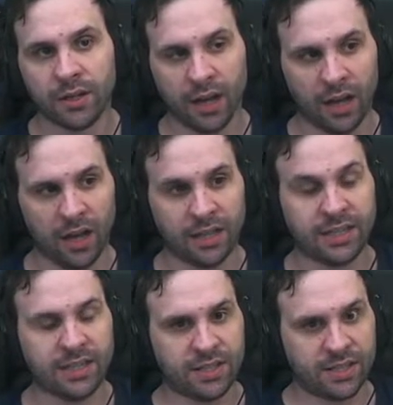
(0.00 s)
Uh,
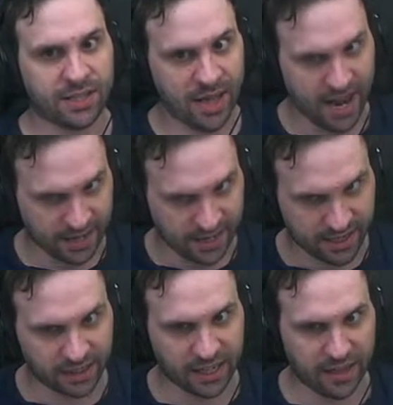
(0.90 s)

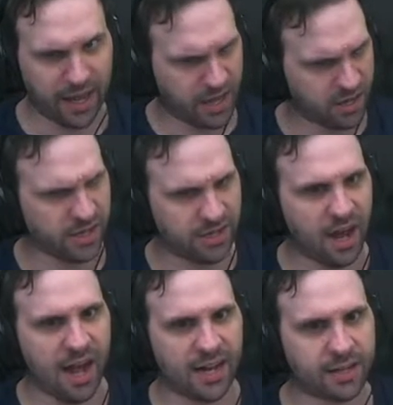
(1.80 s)
technically, they could
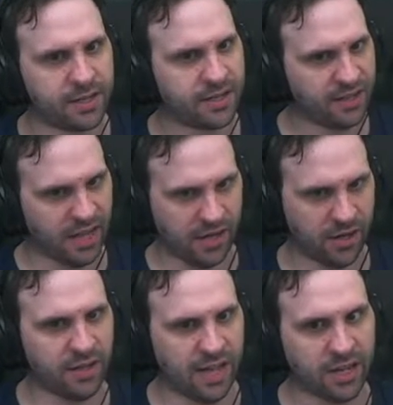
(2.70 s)
dock they
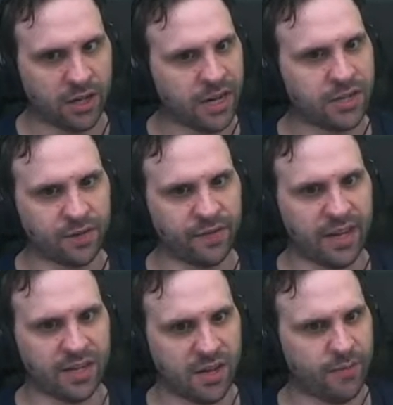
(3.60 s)
could they could
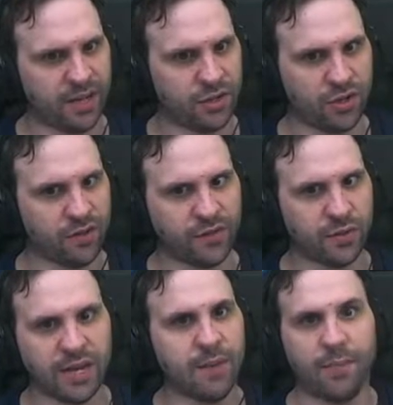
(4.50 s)
interface. I'm not sure if
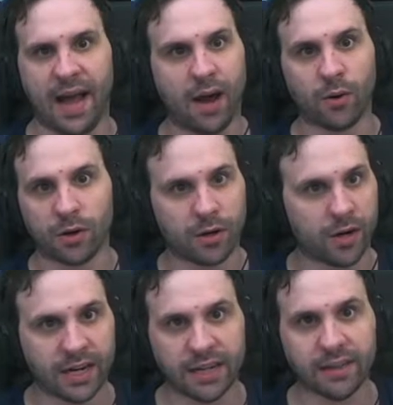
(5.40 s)
you'd get power or
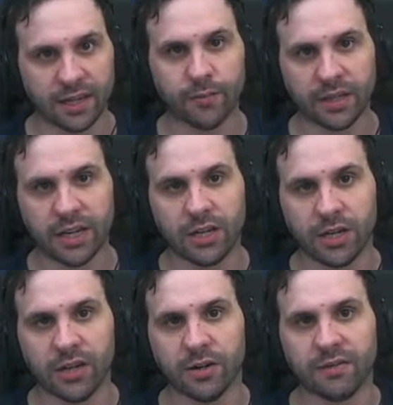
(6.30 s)
anything, but they could
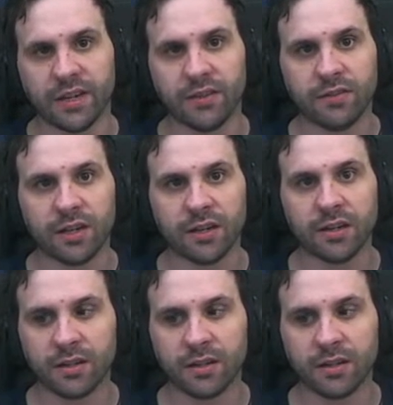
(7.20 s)
interface, yeah.